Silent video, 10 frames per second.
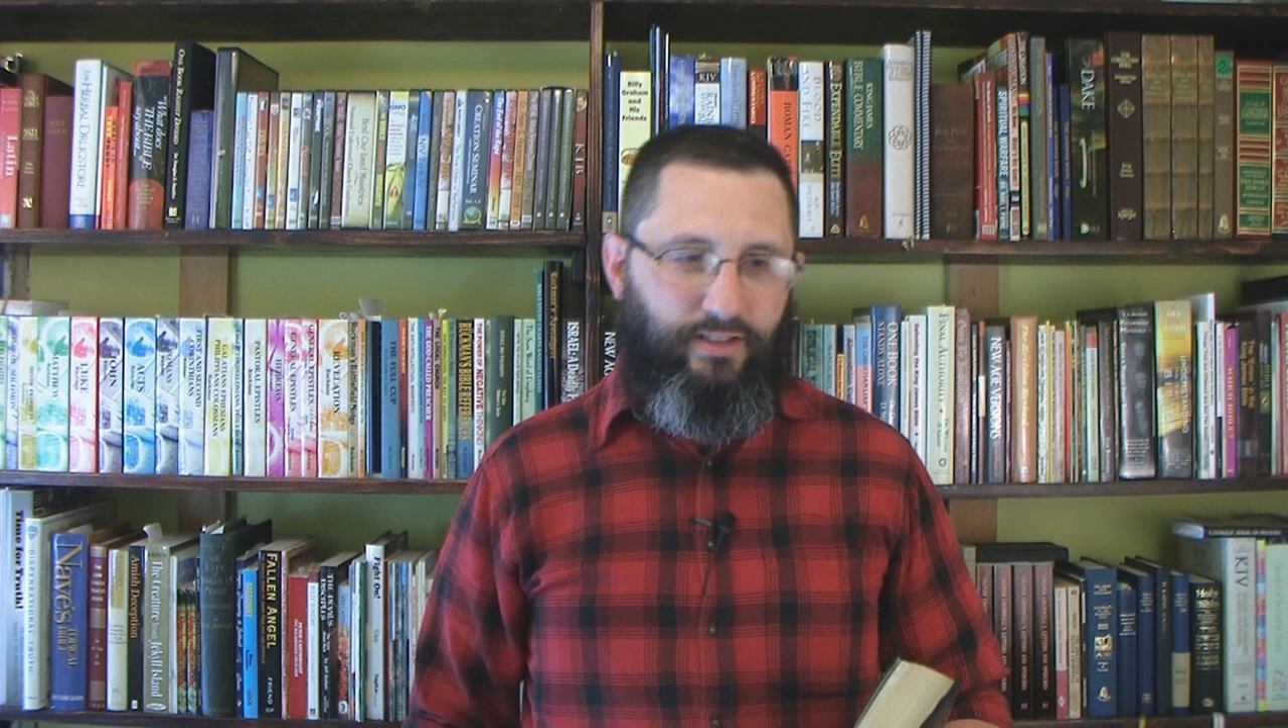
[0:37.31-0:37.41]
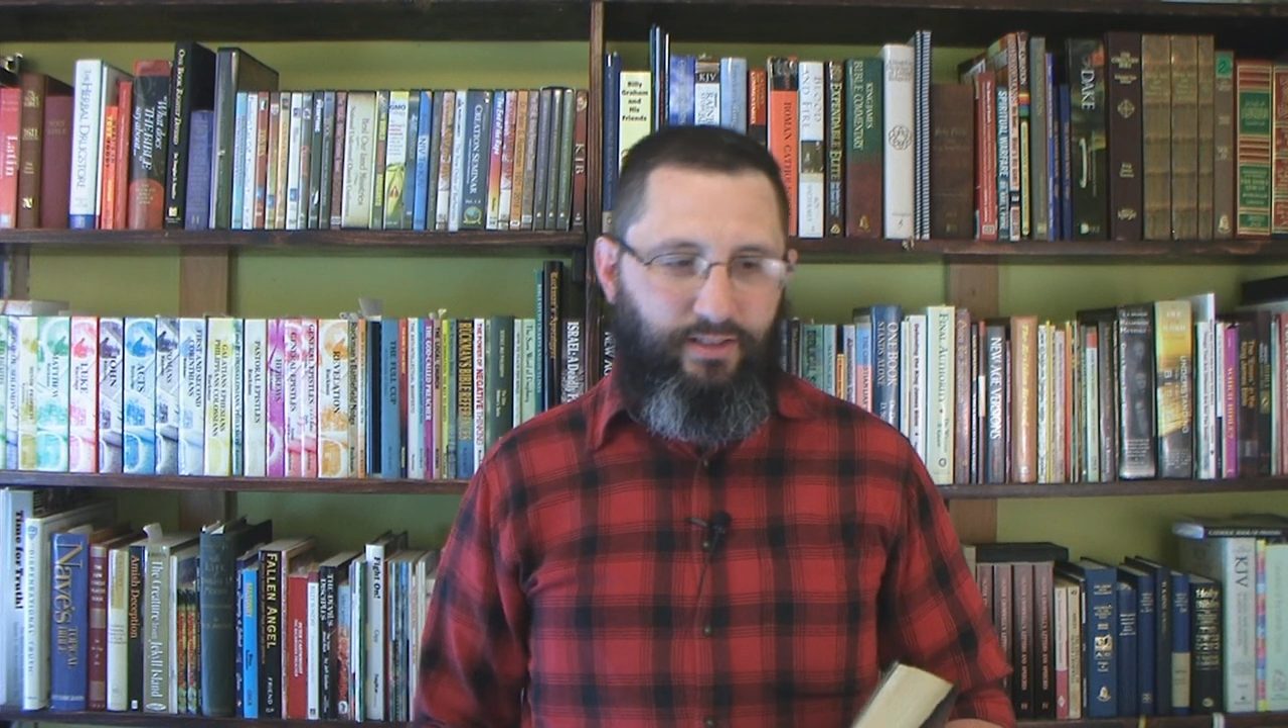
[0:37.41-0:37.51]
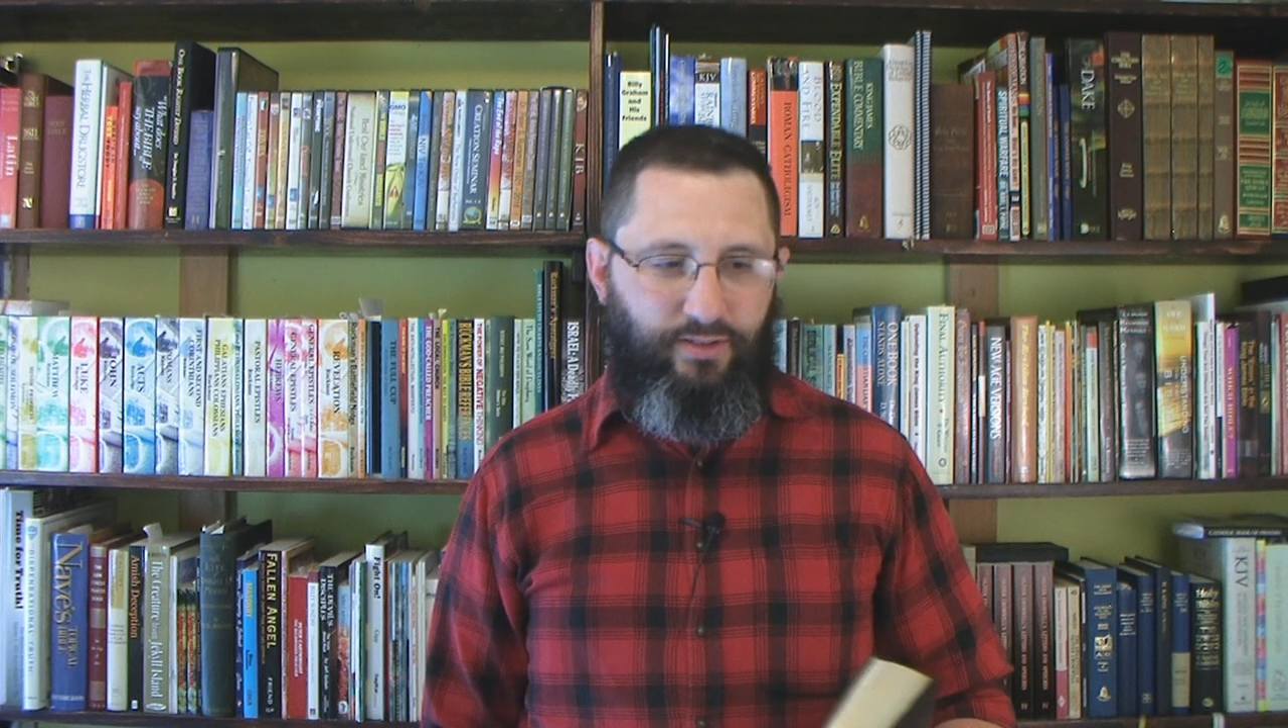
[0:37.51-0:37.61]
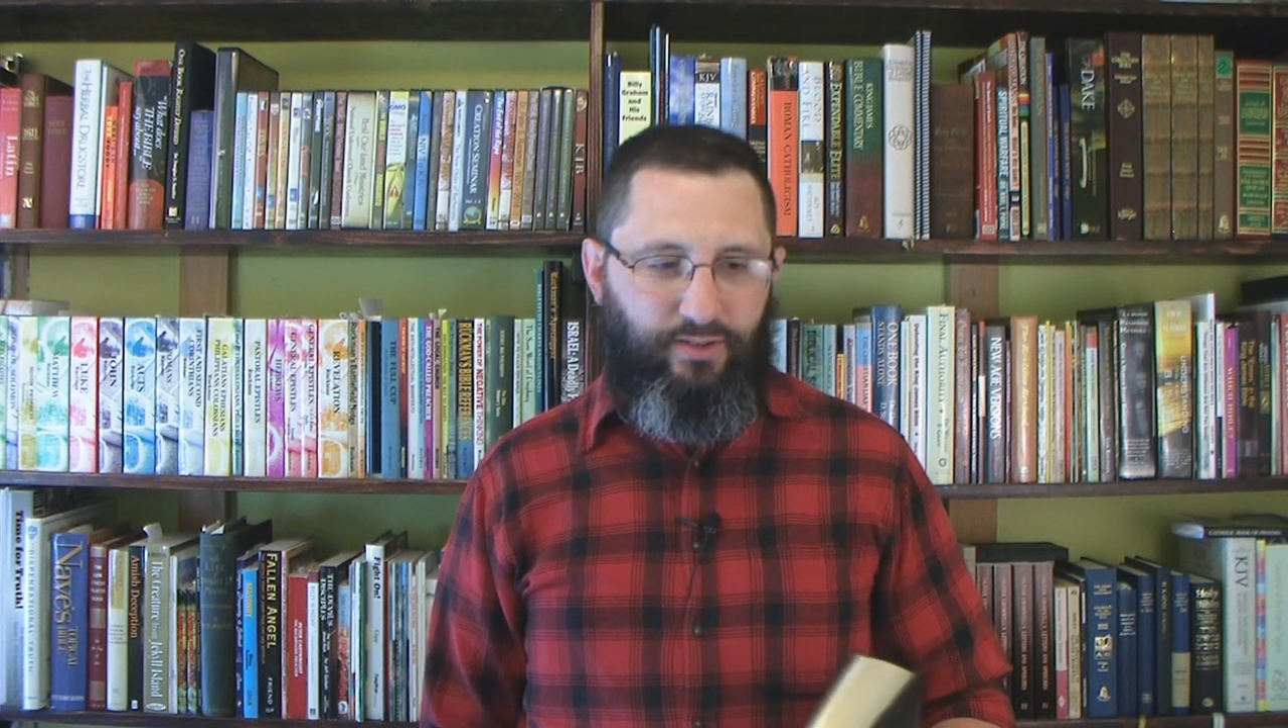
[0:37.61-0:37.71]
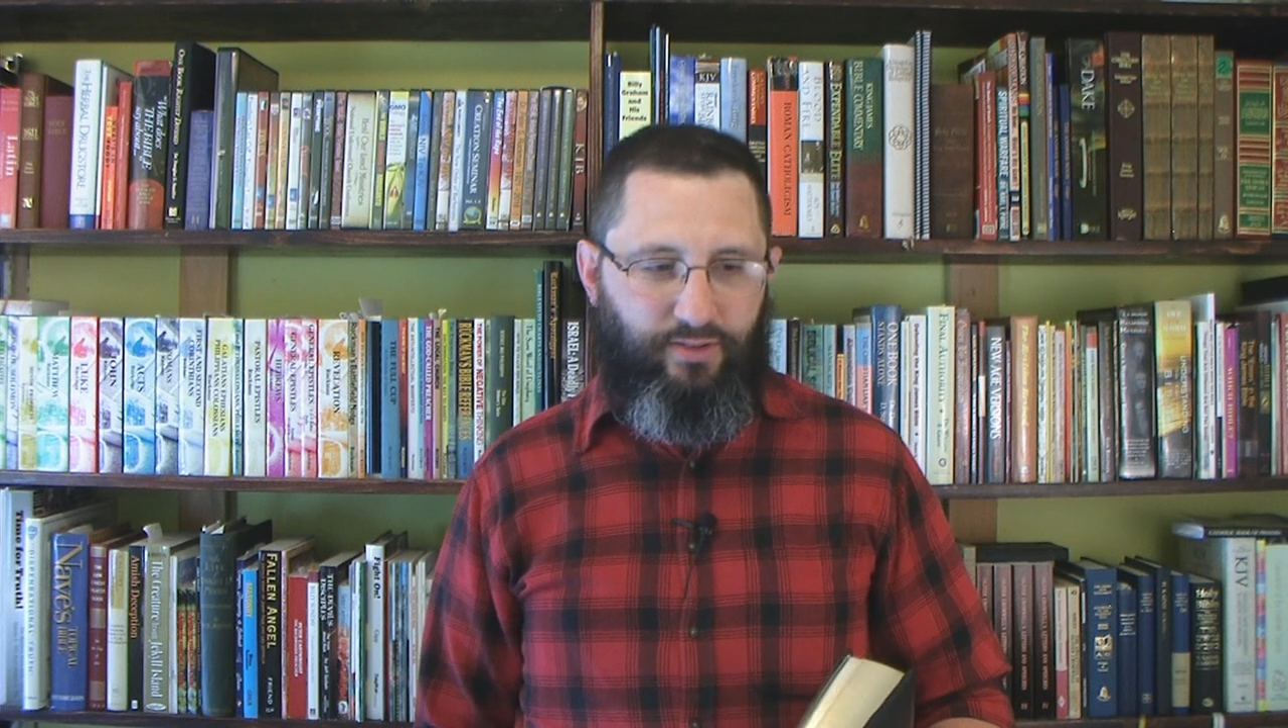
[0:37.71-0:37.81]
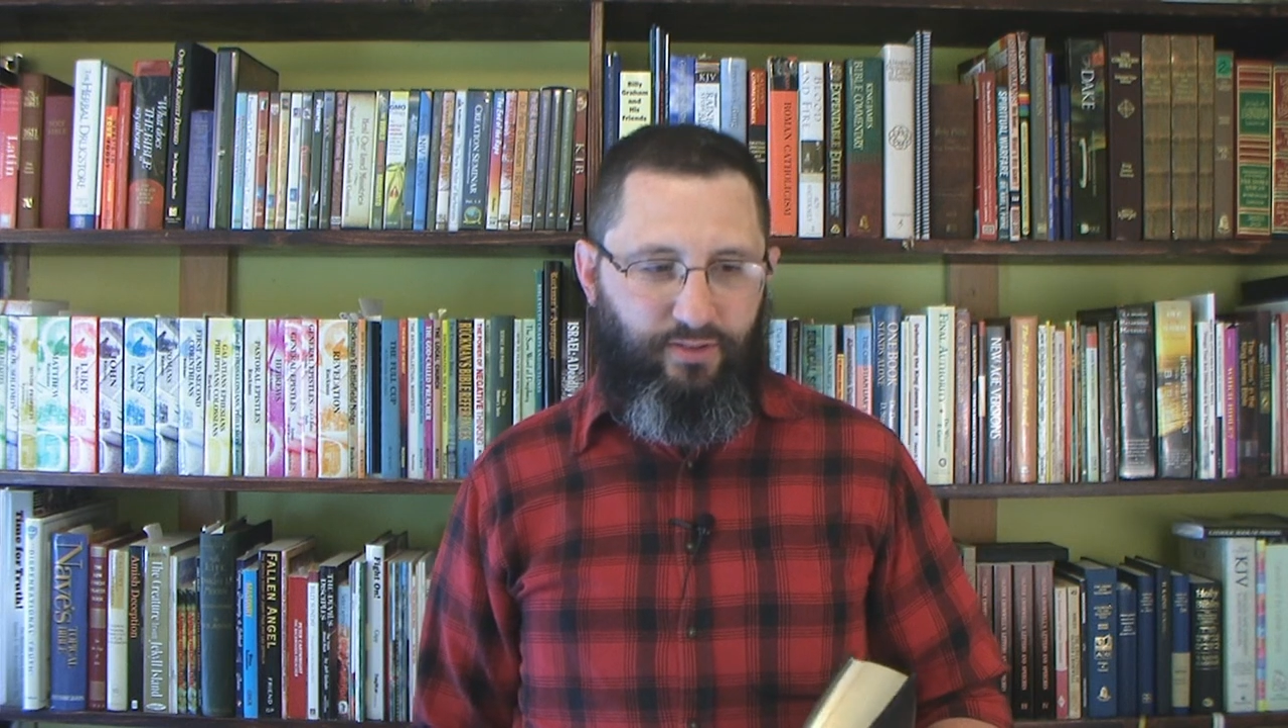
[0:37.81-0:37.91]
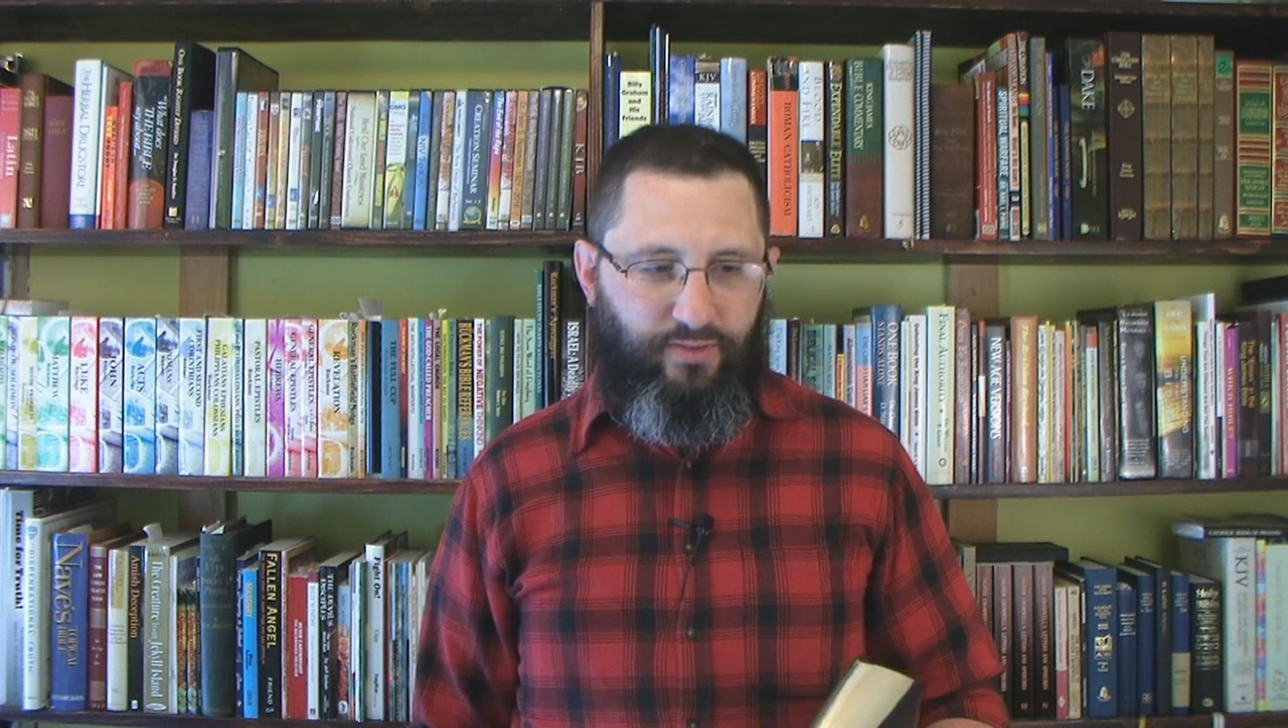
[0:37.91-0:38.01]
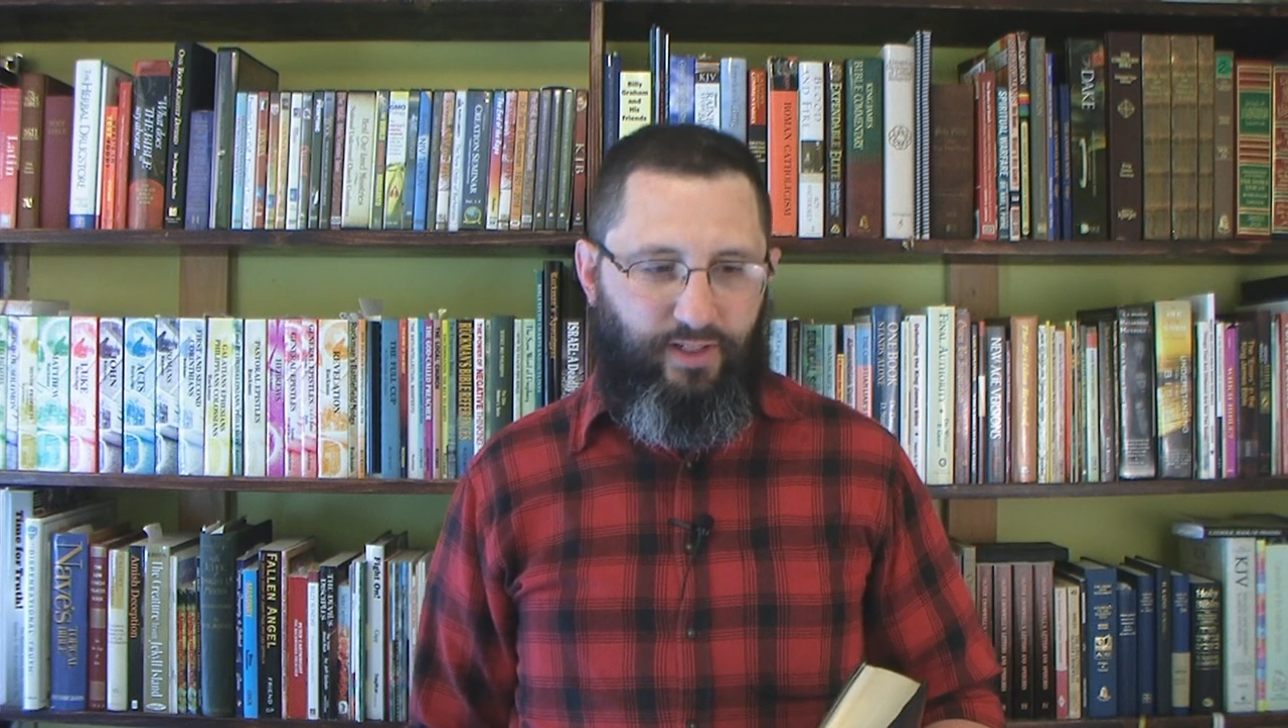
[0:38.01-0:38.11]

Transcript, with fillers: dear sisters,